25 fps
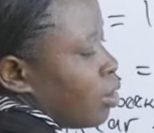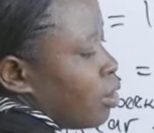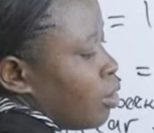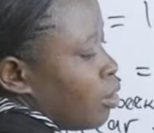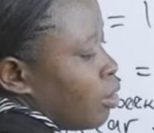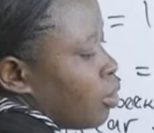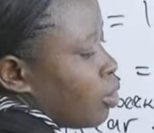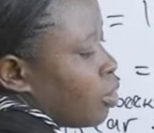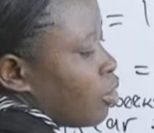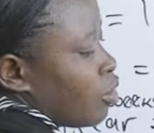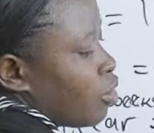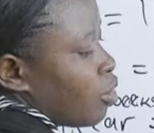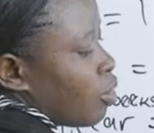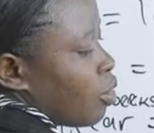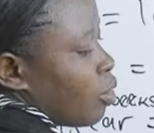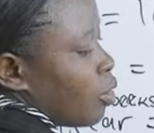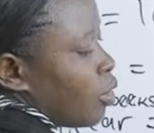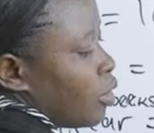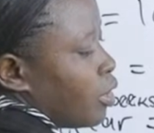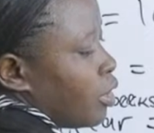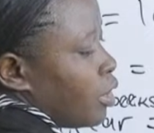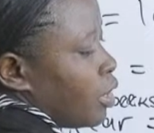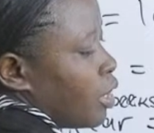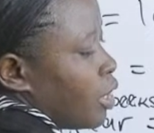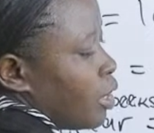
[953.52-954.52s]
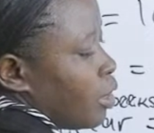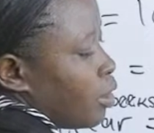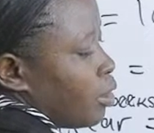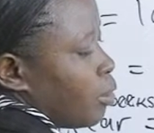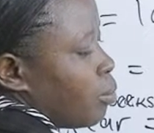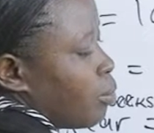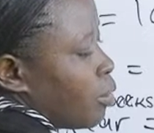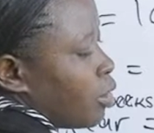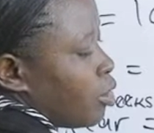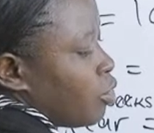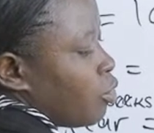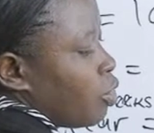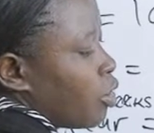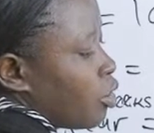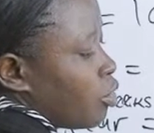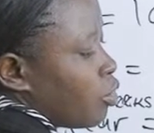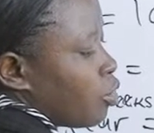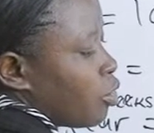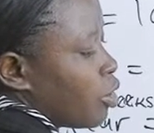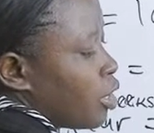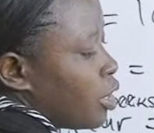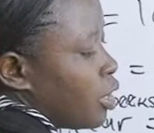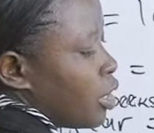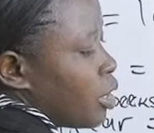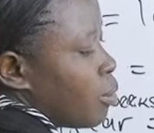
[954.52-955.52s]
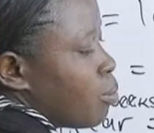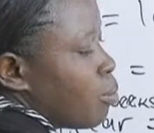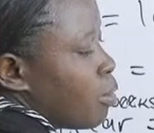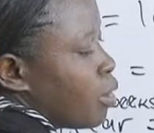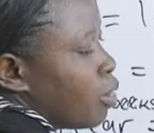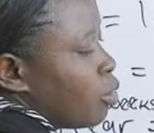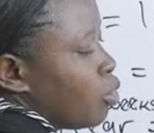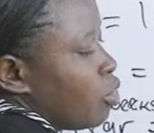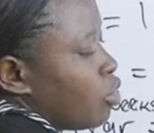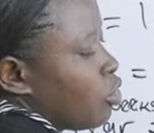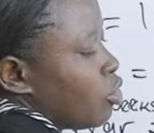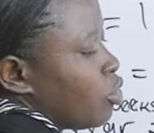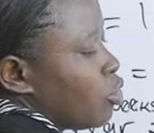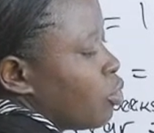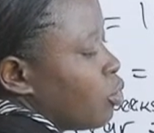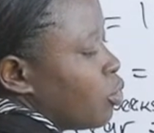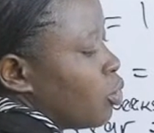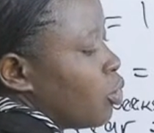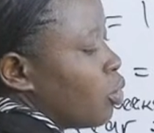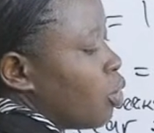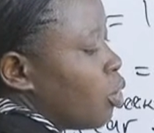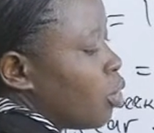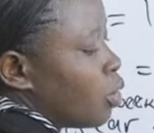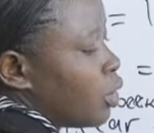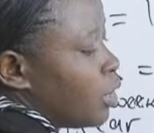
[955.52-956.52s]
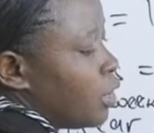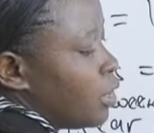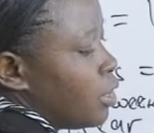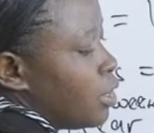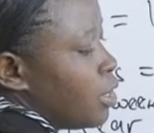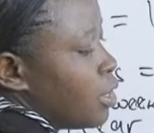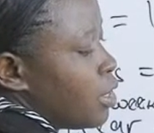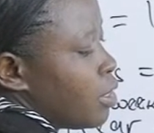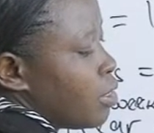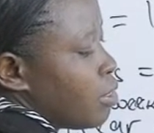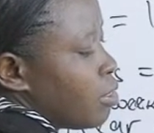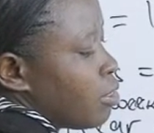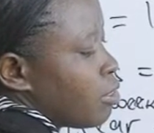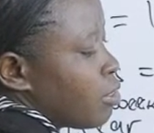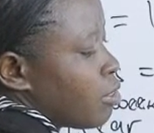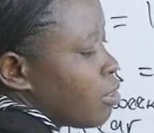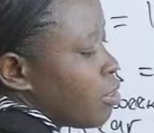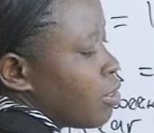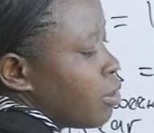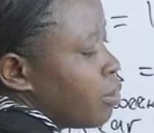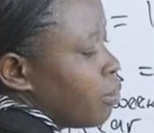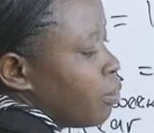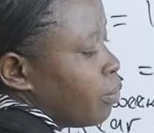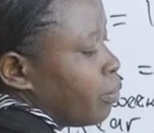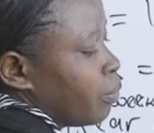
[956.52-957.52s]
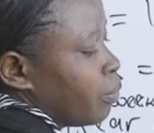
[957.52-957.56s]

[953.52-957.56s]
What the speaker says: Not ordinary, but we are talking about 2 odd days.